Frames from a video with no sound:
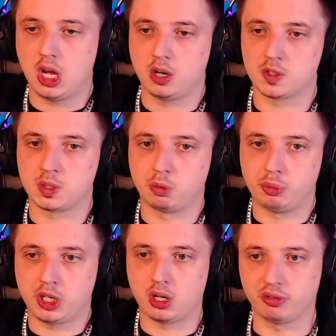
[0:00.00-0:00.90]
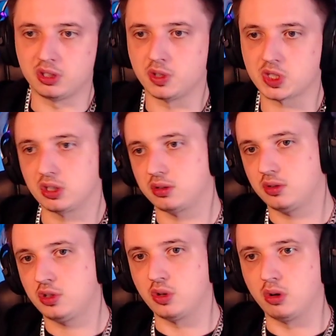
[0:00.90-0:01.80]
Because I would be kind of interested
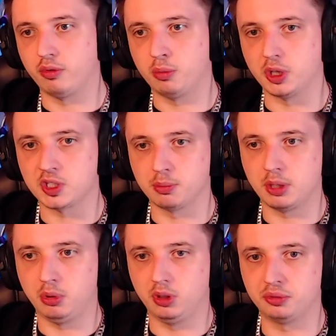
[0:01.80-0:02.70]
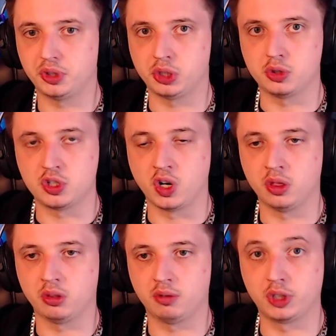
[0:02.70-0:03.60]
to know about some people, if they could
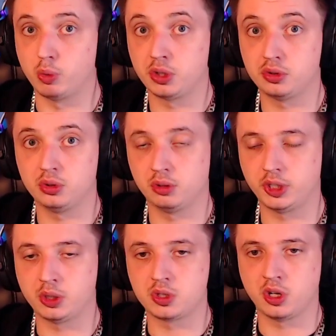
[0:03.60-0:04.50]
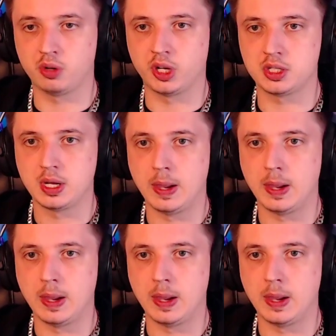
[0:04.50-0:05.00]
join, if they want to, if they could join, right?